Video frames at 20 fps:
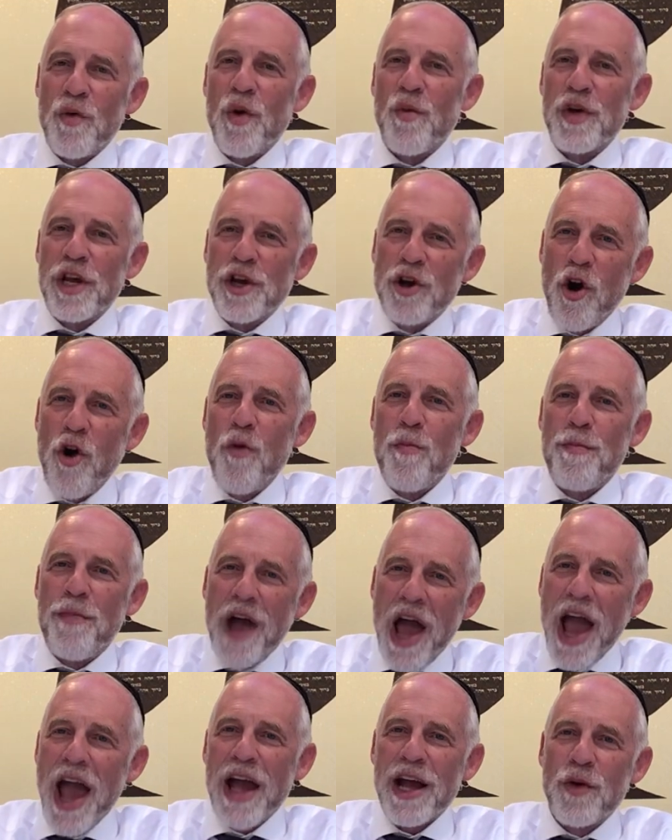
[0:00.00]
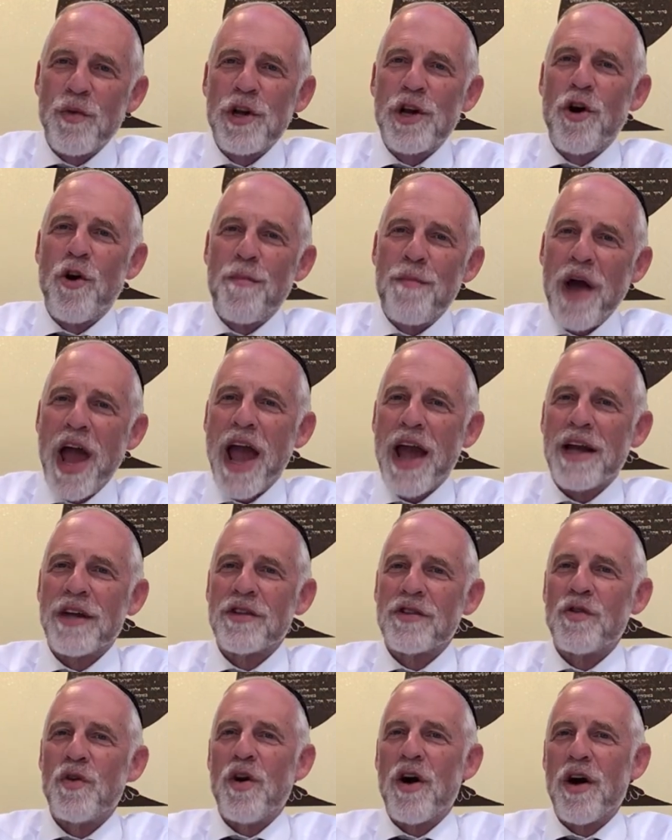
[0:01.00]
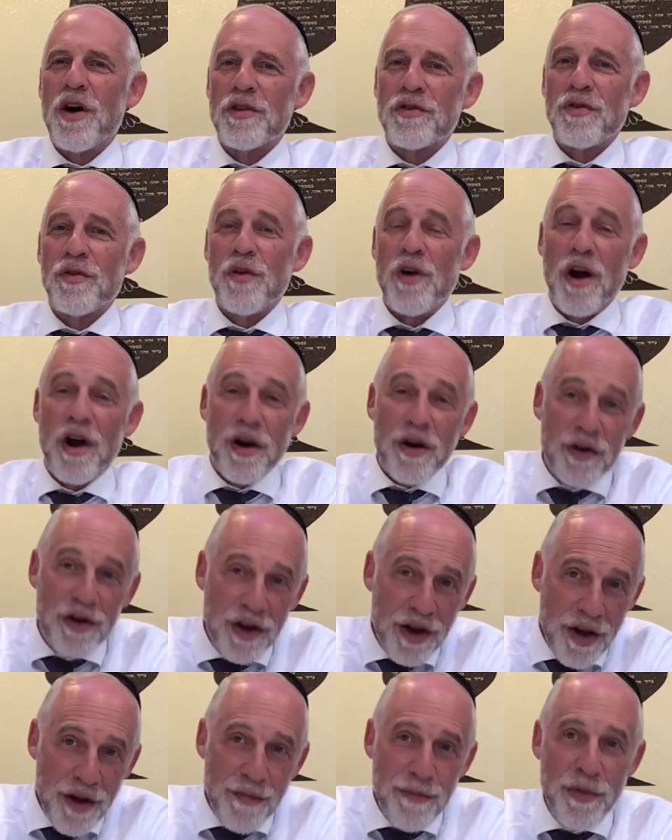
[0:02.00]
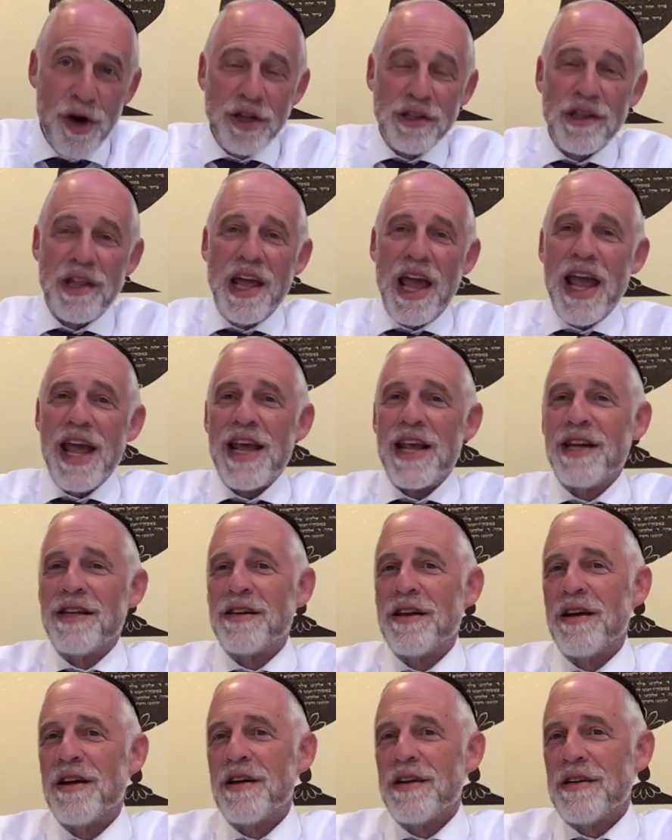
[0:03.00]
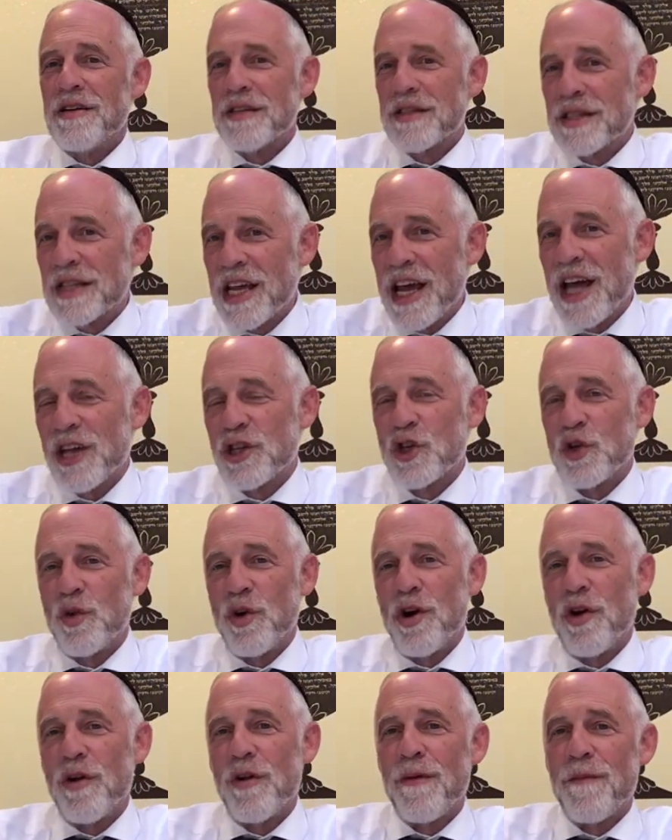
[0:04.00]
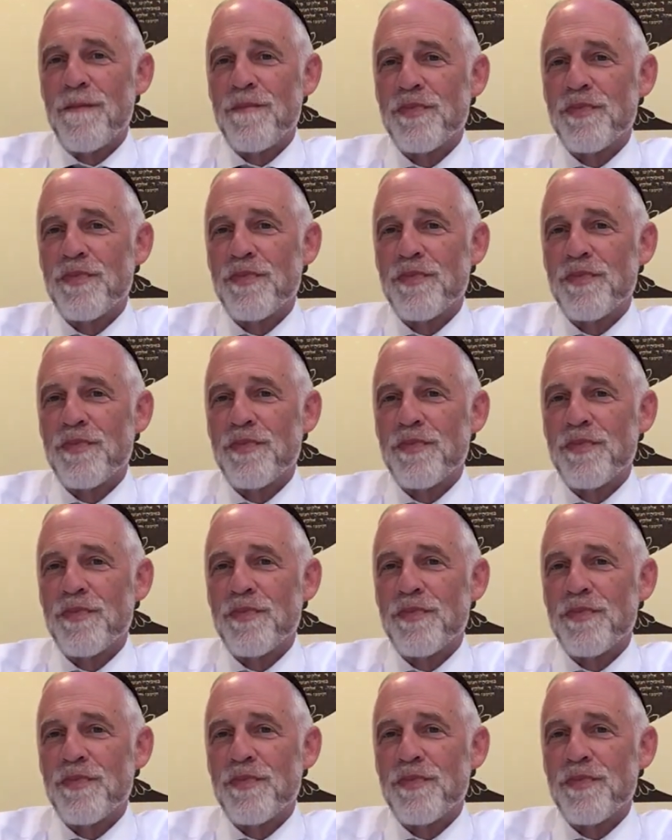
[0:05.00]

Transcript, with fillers: when we go back, we go back to our, uh, to our mundane schedule.